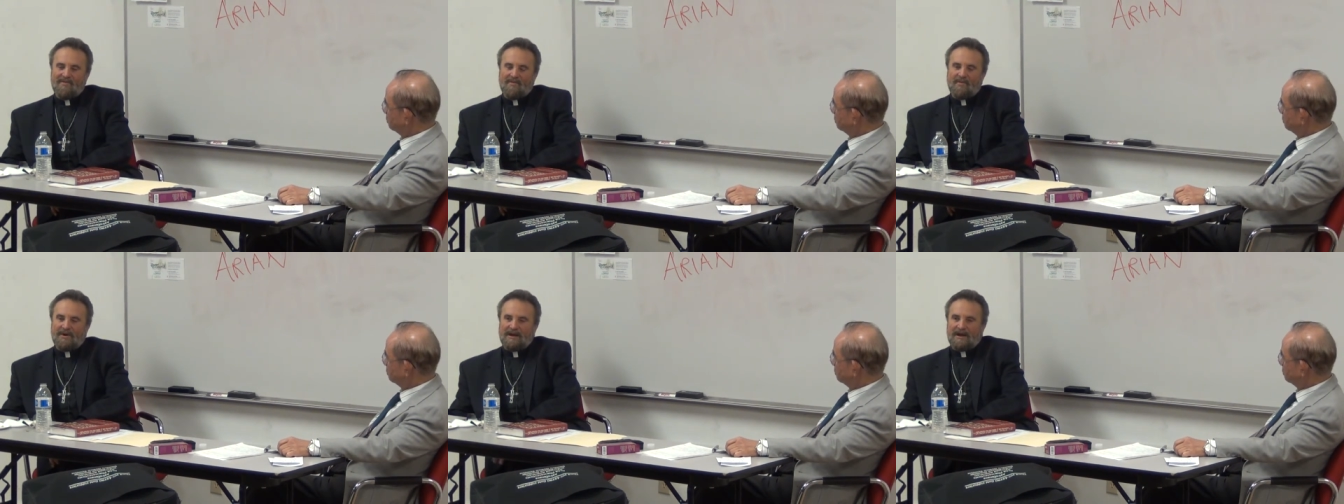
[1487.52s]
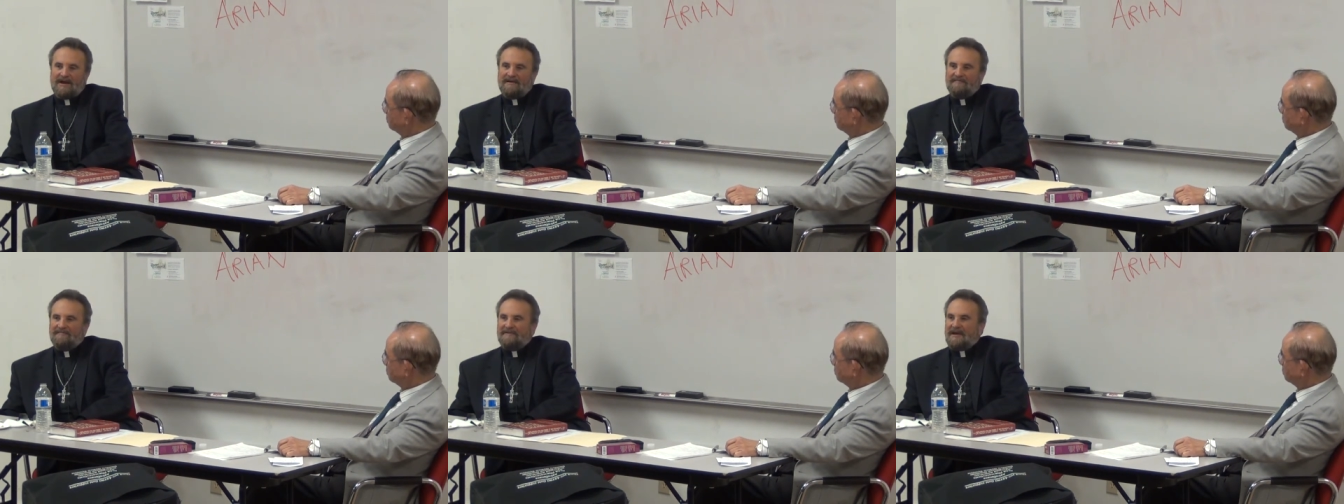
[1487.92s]
We
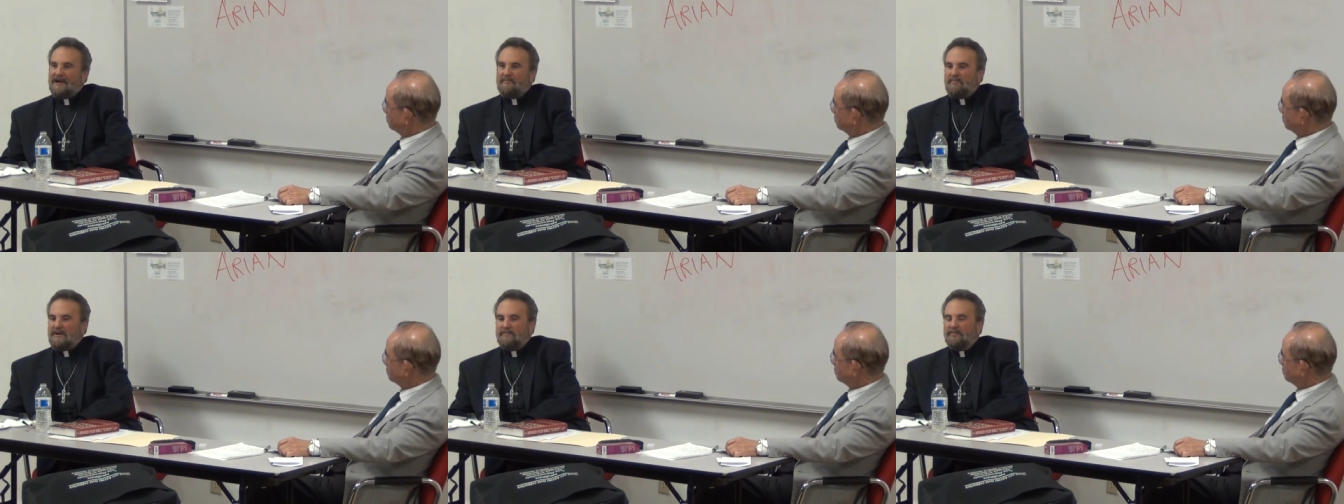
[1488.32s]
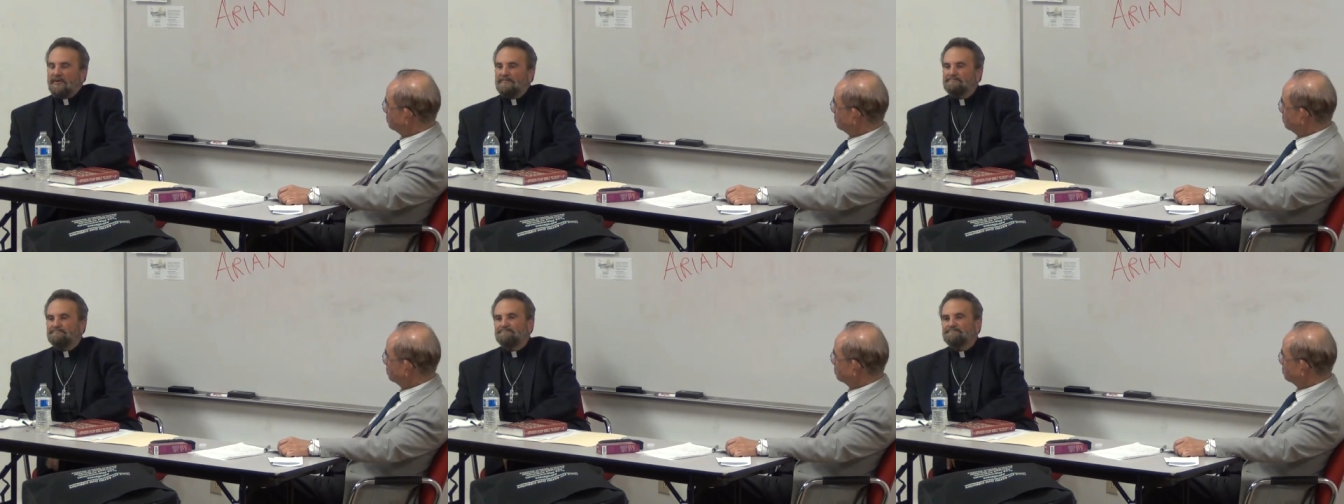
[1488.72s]
love gay
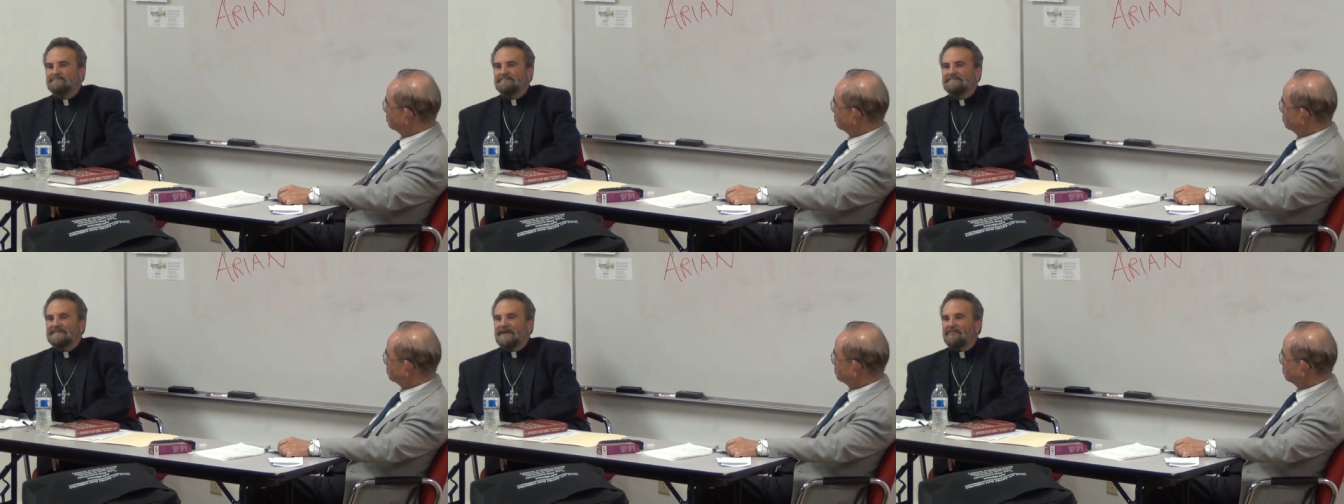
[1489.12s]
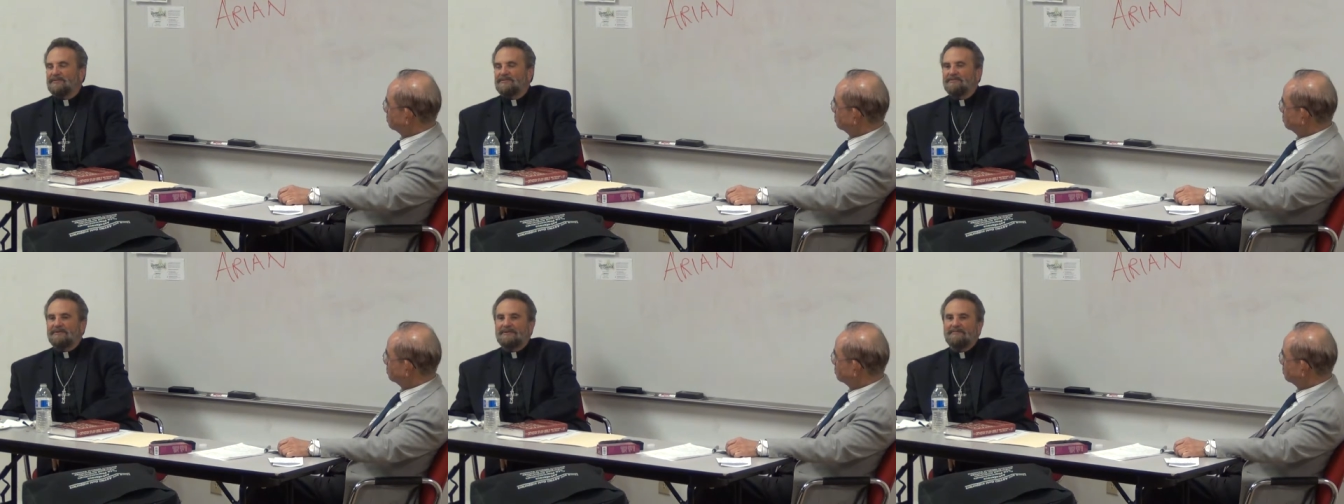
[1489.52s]
people, like
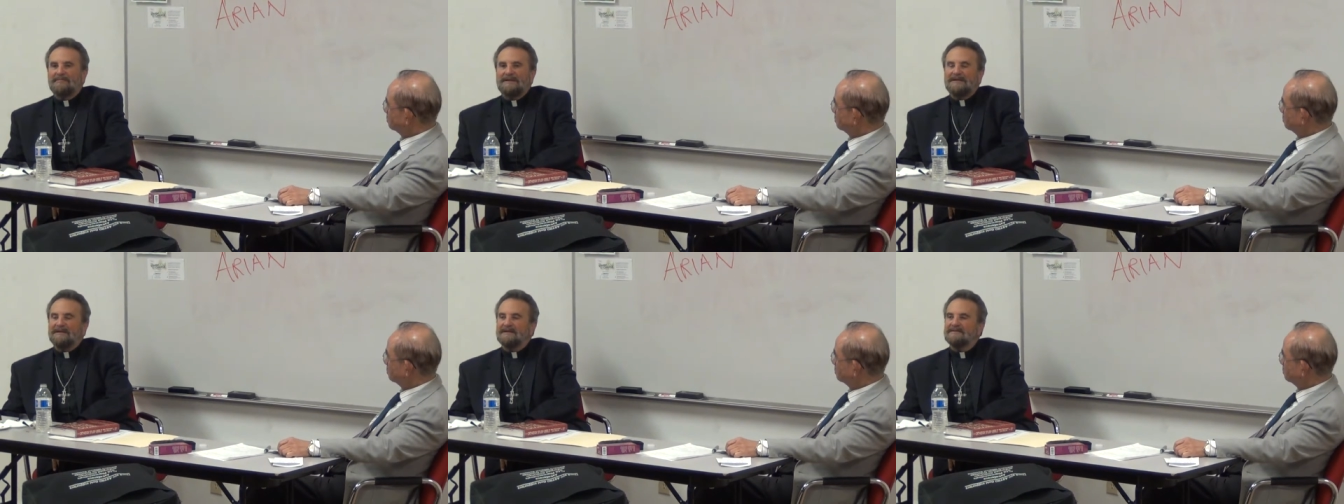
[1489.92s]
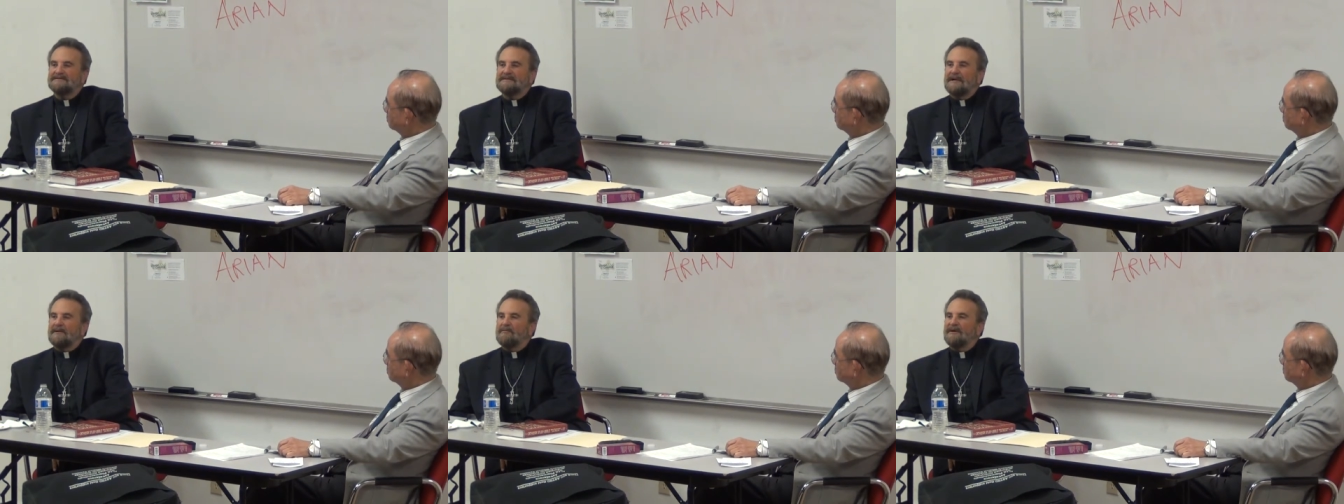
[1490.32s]
we do anybody
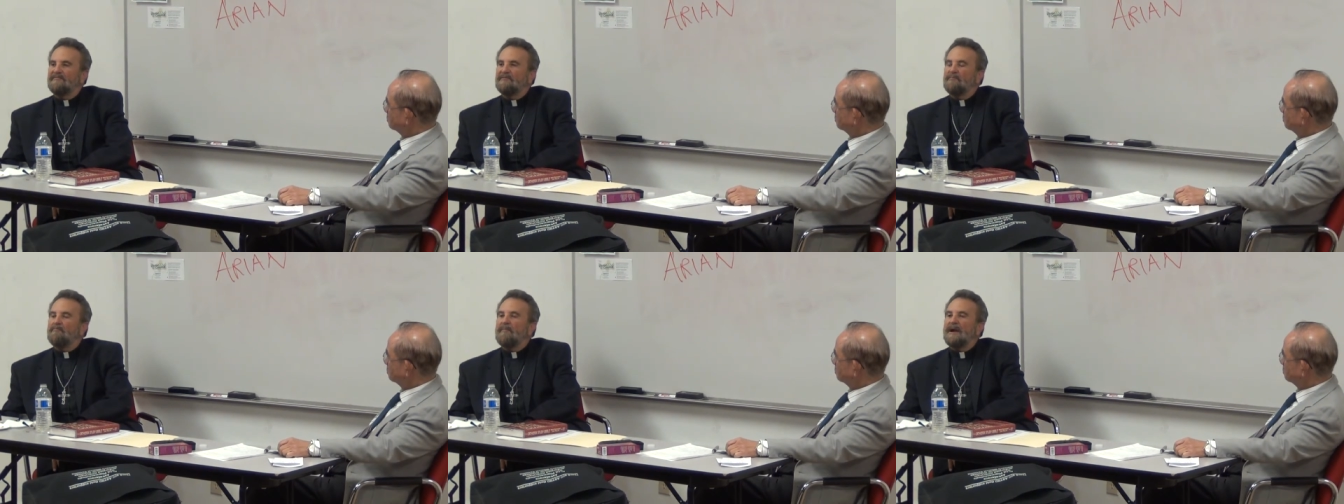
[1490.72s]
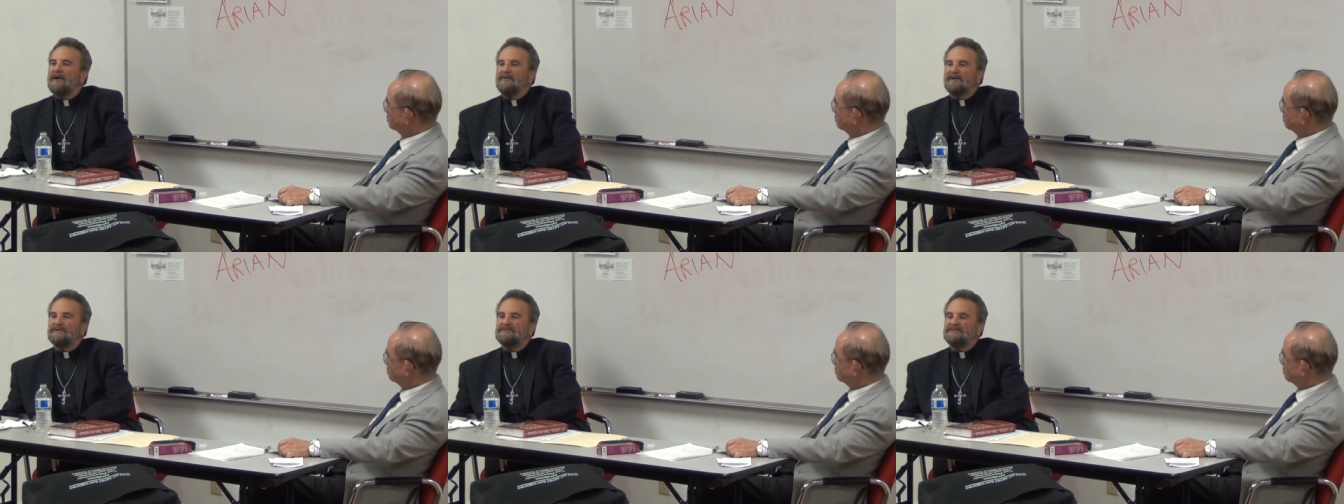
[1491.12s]
else. However,
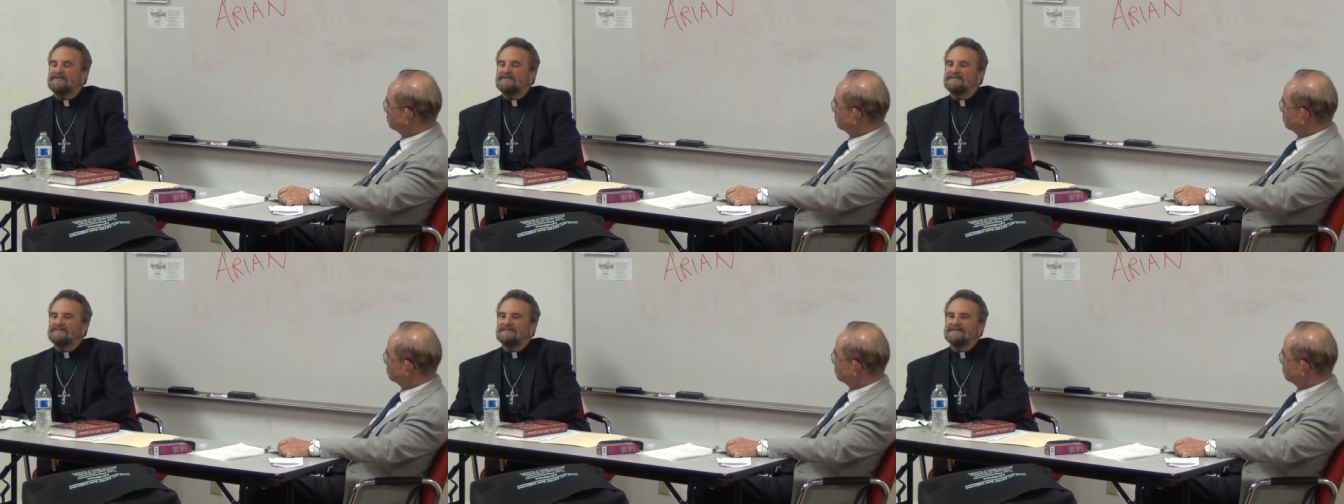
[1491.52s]
marriage,